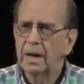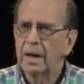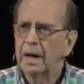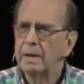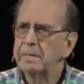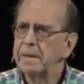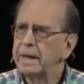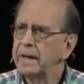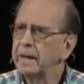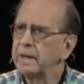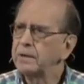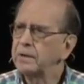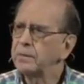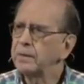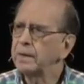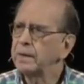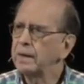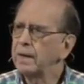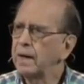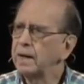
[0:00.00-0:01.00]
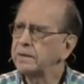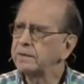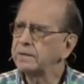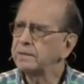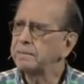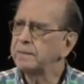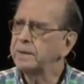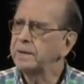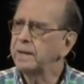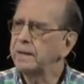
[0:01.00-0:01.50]
I began to realize
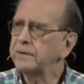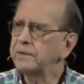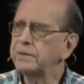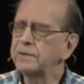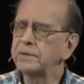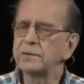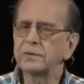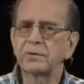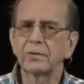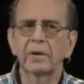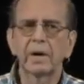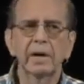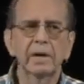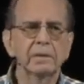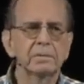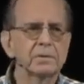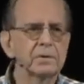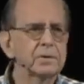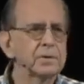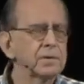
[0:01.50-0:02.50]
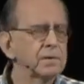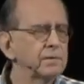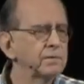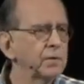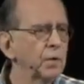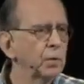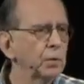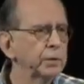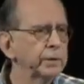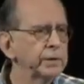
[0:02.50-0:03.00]
that pH describes
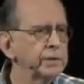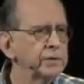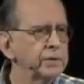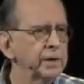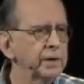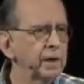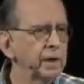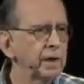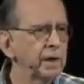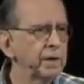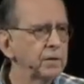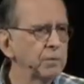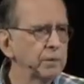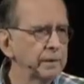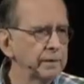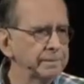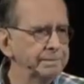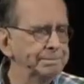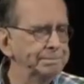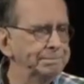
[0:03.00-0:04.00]
voltage in a liquid.